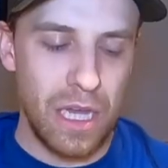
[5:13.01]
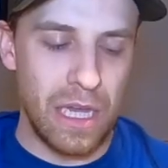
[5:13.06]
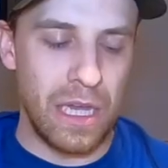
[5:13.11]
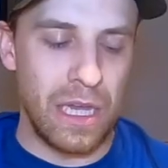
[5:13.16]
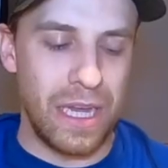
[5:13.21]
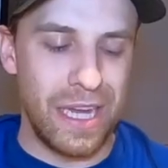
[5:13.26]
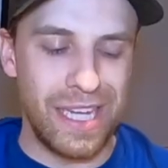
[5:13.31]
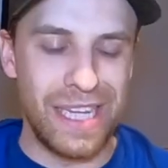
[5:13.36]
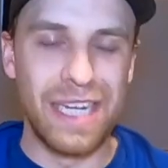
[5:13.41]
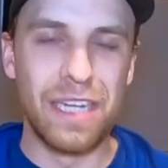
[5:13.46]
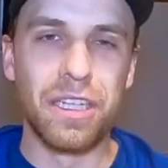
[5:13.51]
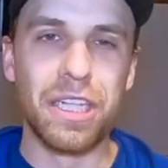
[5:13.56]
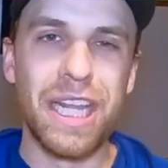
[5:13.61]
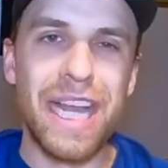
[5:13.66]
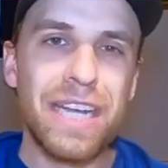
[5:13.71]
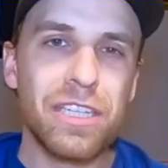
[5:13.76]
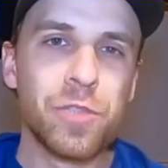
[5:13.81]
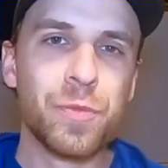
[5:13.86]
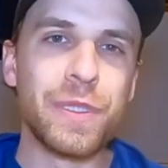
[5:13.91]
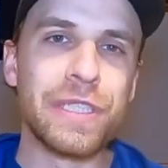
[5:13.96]
uh, it
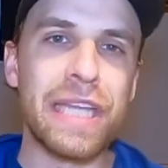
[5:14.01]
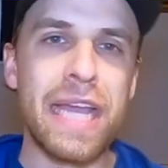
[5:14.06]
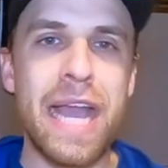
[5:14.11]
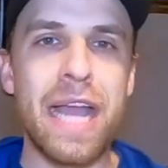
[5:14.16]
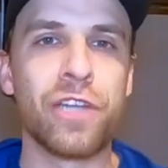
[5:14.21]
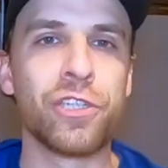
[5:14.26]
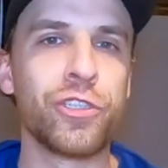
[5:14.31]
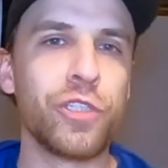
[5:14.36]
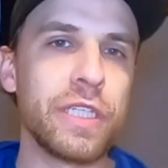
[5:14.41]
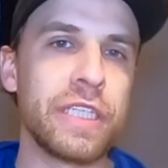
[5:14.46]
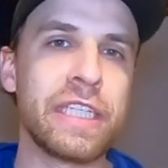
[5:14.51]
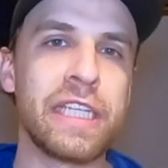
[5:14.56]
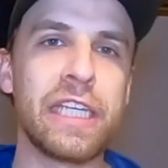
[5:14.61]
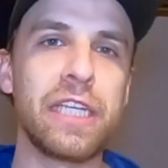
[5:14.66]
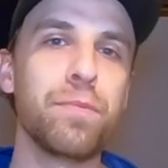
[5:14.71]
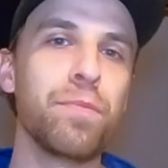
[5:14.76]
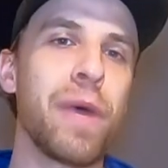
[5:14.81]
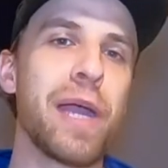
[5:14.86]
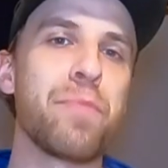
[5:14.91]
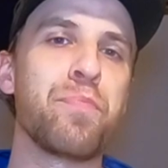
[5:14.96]
allows me to actually
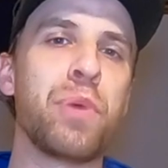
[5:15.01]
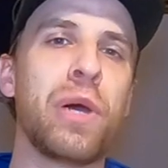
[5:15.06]
keep my